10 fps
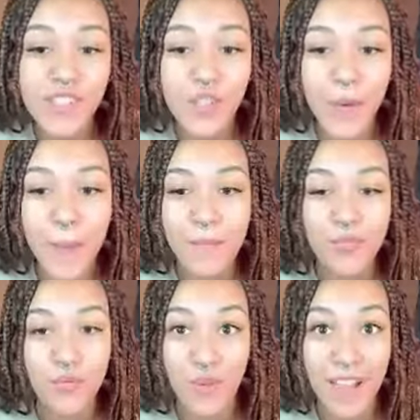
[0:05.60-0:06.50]
to
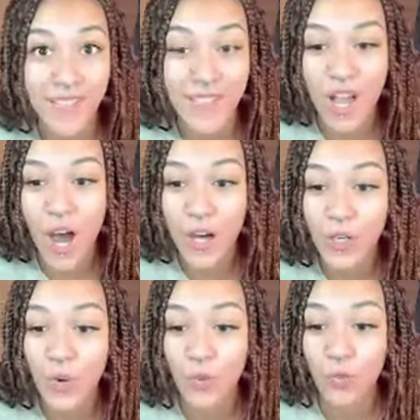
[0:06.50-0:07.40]
Impress
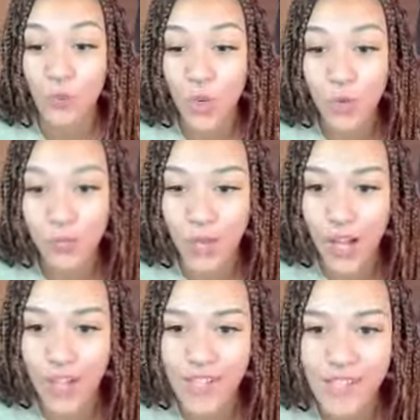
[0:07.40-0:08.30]
on
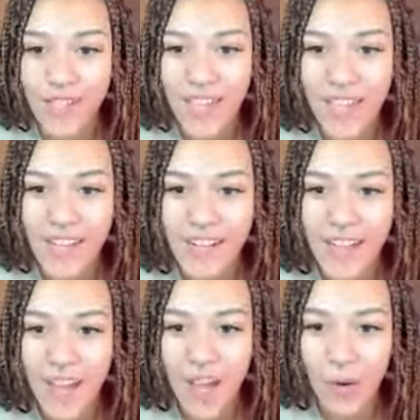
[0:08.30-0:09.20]
Roblox.
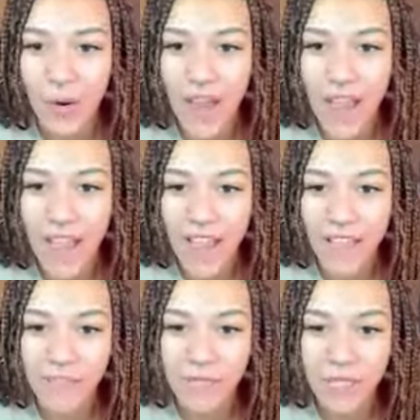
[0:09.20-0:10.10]
Now, I
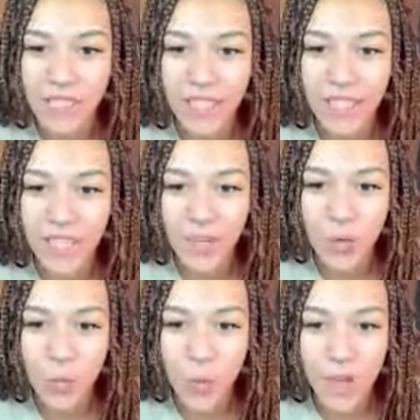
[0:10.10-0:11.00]
have played
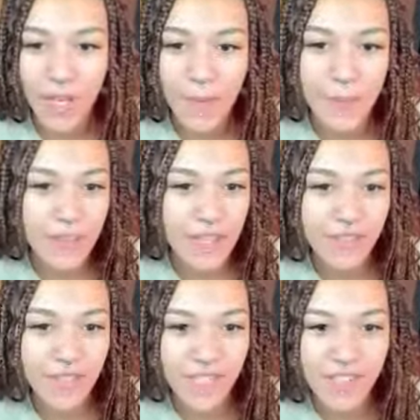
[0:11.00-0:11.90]
quite a bit
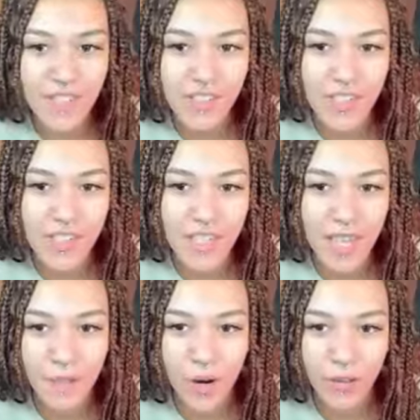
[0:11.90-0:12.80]
this. As you can see,
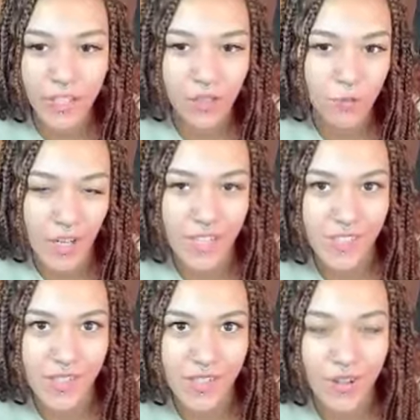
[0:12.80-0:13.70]
I'm already on
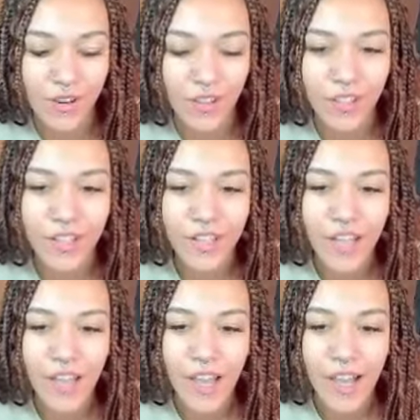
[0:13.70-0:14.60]
Rising Star.
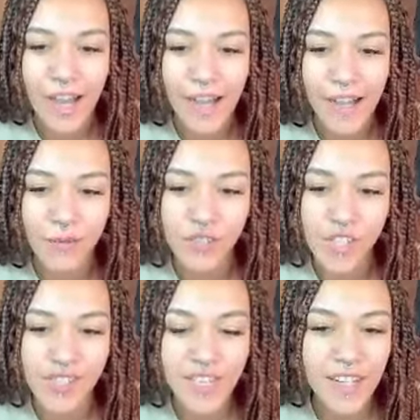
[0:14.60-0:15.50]

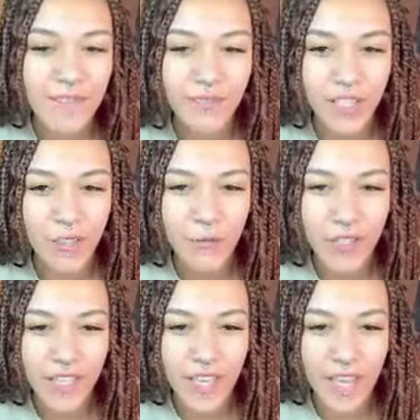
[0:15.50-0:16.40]
Just to get a feel for
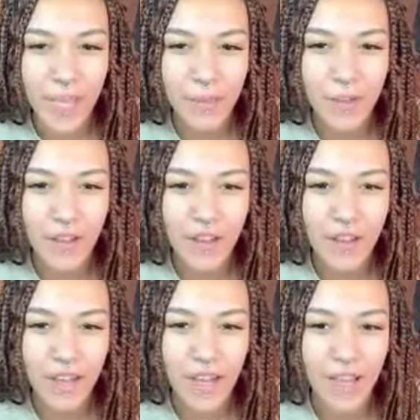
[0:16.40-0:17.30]
the game,
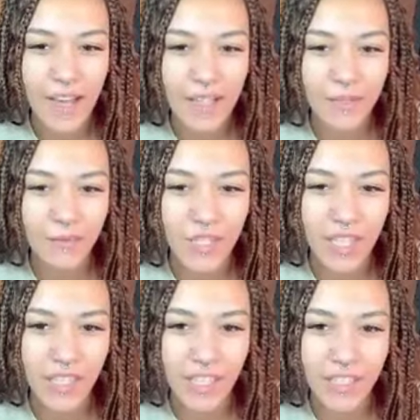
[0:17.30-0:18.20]

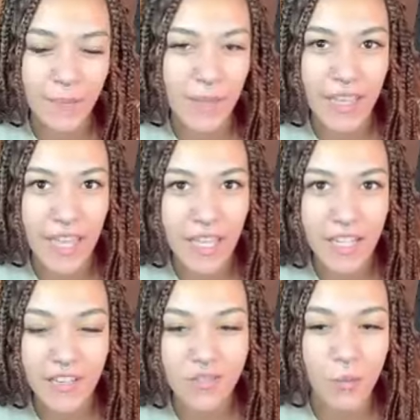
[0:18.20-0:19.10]
and like the
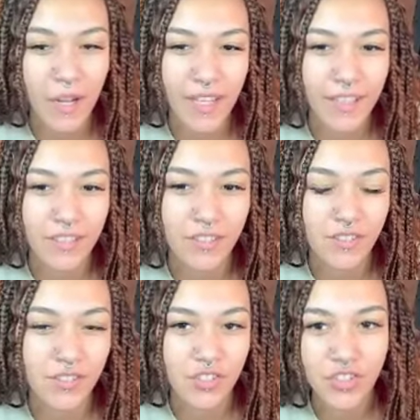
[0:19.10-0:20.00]
mechanics, what I
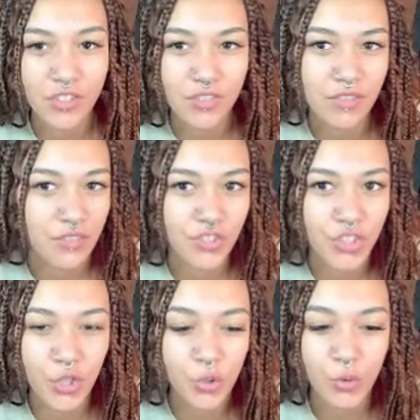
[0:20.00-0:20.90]

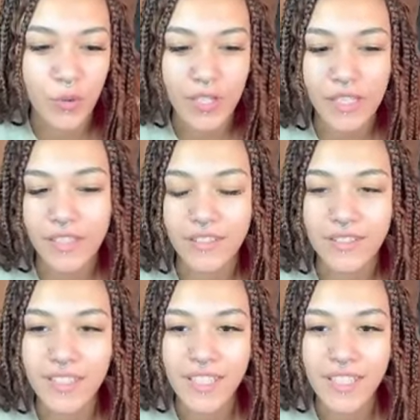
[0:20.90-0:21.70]
do, and